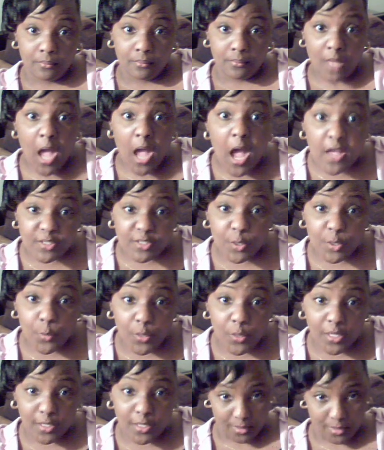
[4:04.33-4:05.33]
Oscar
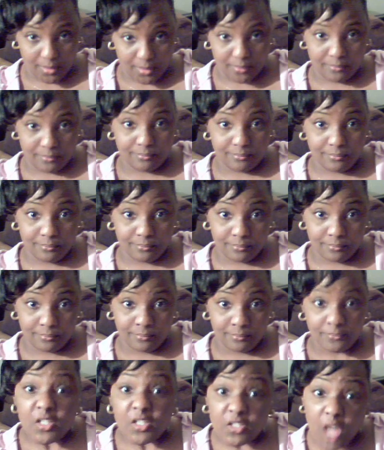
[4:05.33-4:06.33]
winner.
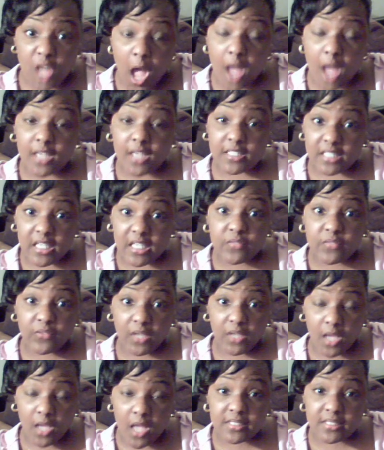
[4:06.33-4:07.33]
Talking to his
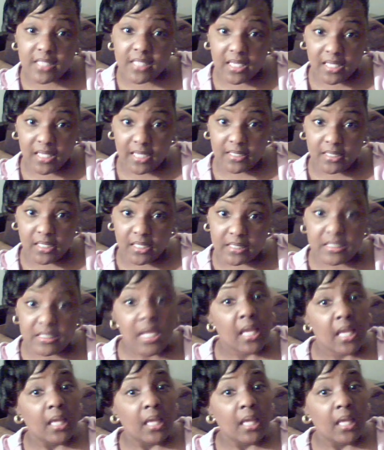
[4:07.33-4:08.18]
fiance like this.